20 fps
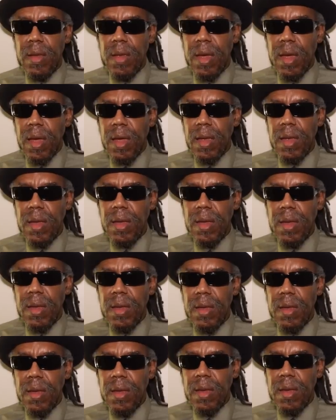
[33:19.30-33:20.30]
Huh?
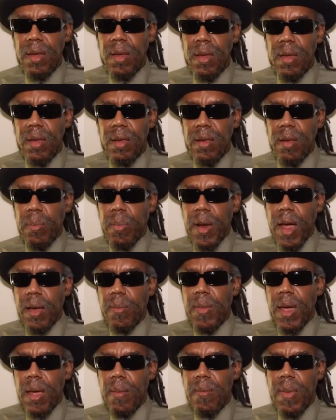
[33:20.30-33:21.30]
The
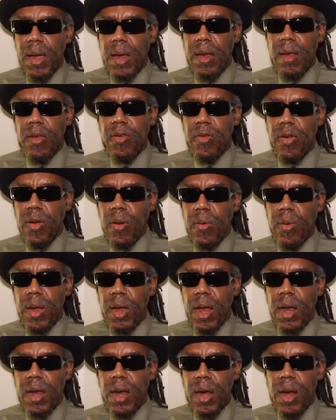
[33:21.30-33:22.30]
black man making this
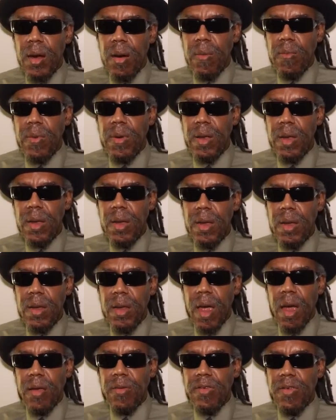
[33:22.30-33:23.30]
cocaine and heroin?
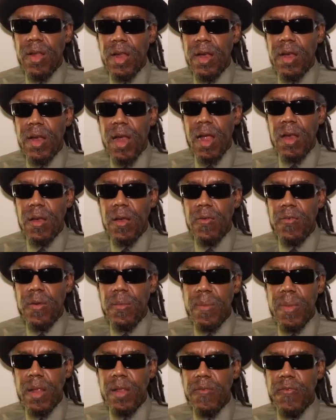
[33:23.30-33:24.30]
Y'all selling all over
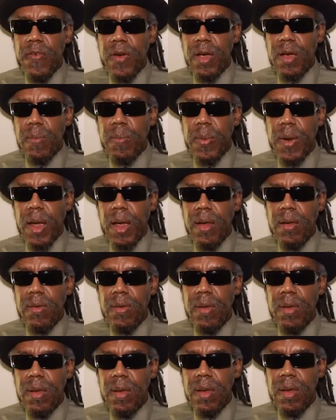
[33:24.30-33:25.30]
the motherfucking
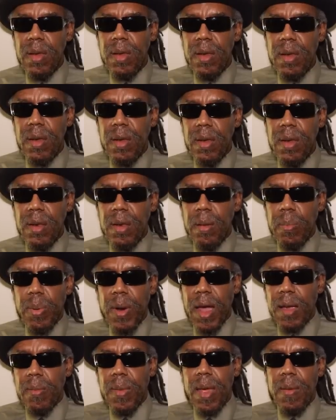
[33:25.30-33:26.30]
place? The
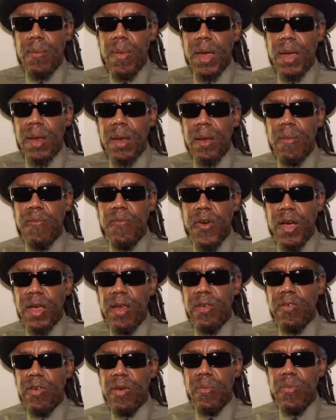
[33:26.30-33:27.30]
black man making them
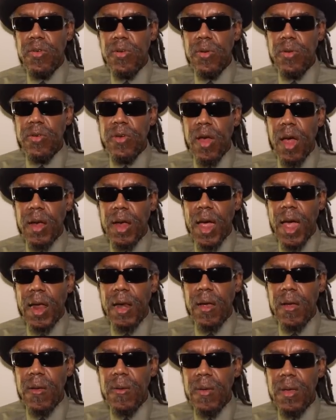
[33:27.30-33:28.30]
fucking gym shoes y'all
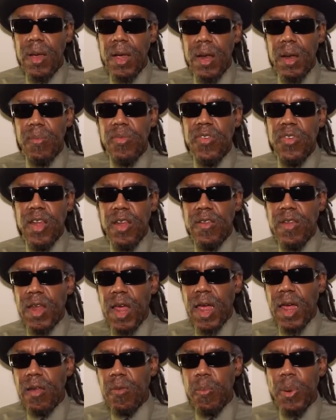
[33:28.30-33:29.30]
got on and them
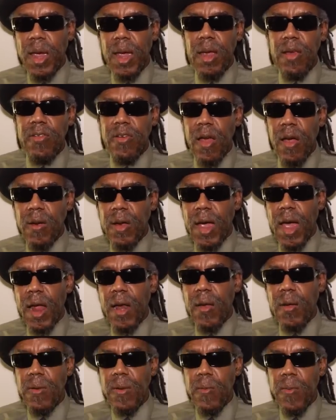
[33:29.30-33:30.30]
sissy ass pants y'all
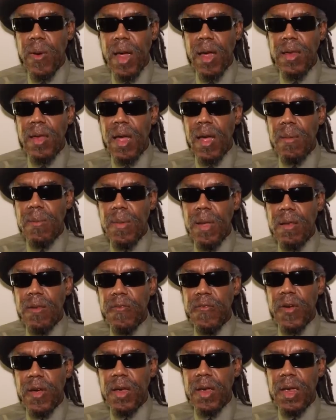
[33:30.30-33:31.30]
got on around y'all
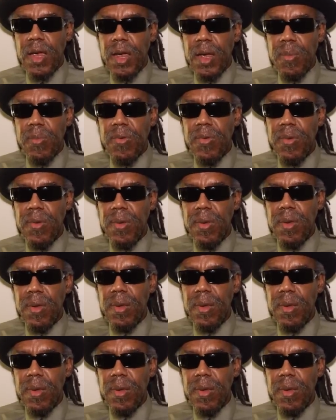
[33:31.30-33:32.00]
motherfucking hips?